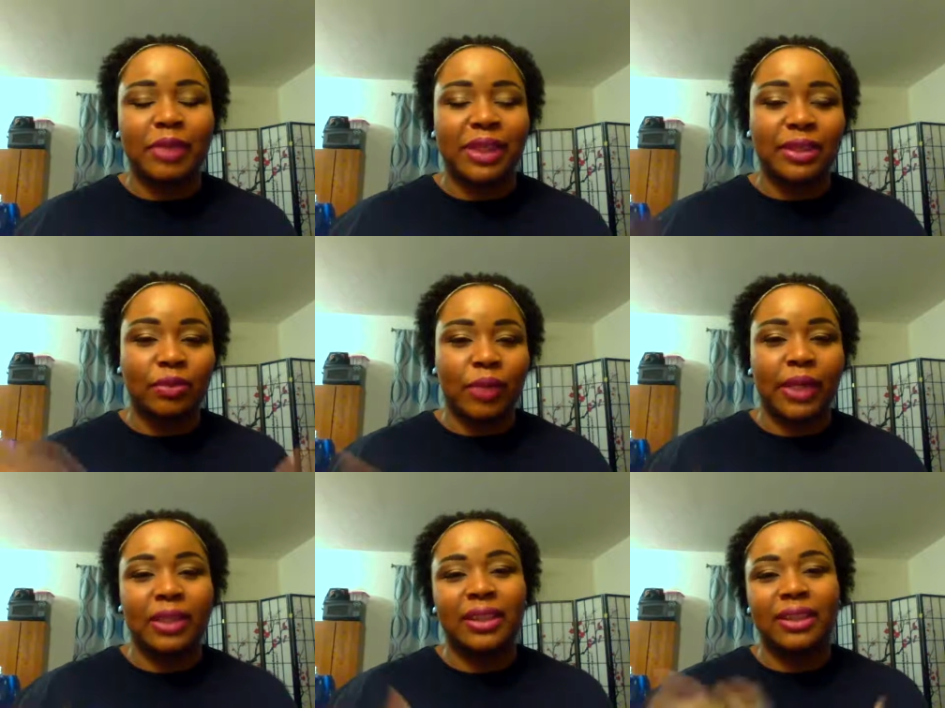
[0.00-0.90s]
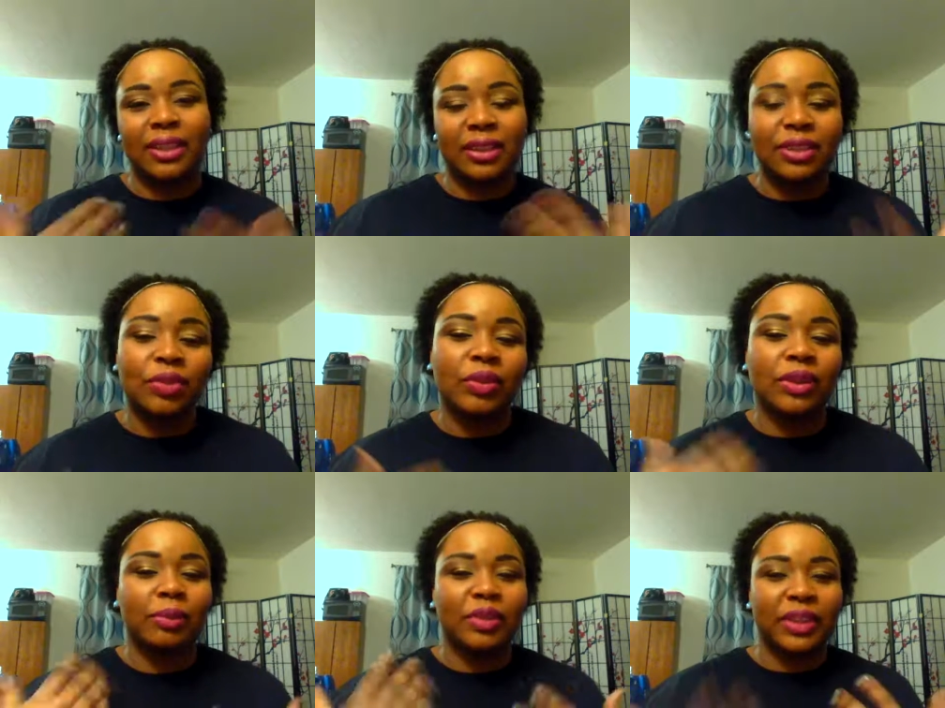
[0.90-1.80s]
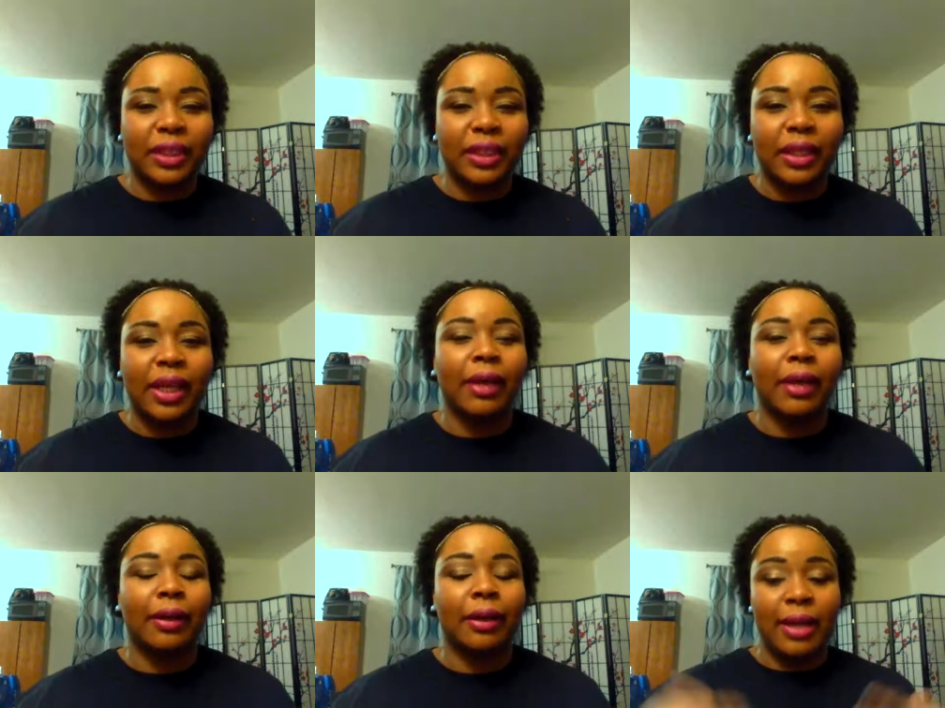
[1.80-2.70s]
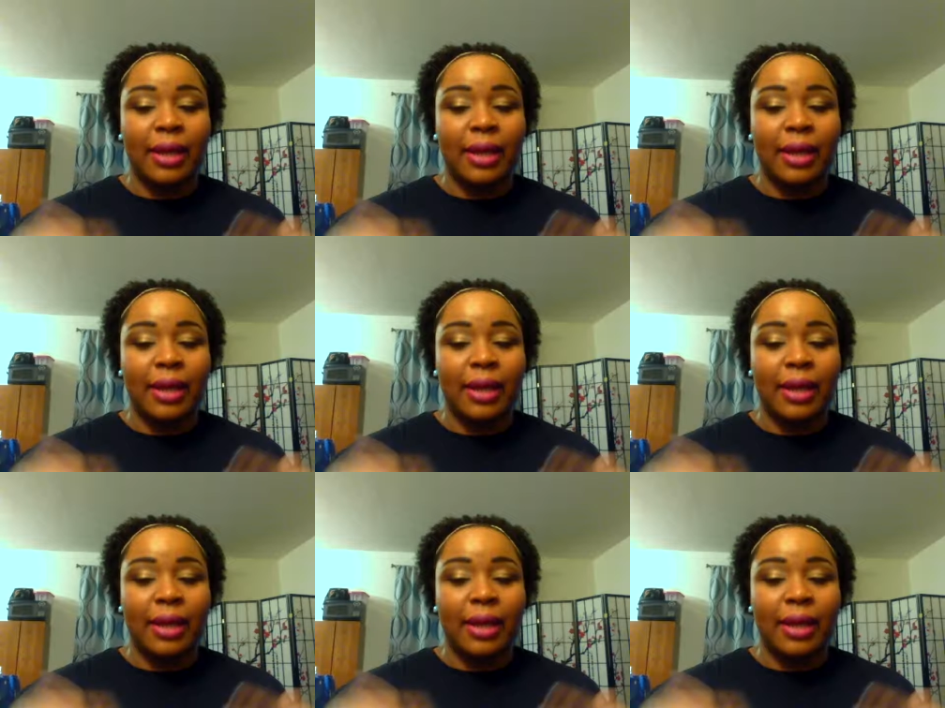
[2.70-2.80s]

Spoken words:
And this is why it's good to switch up your skincare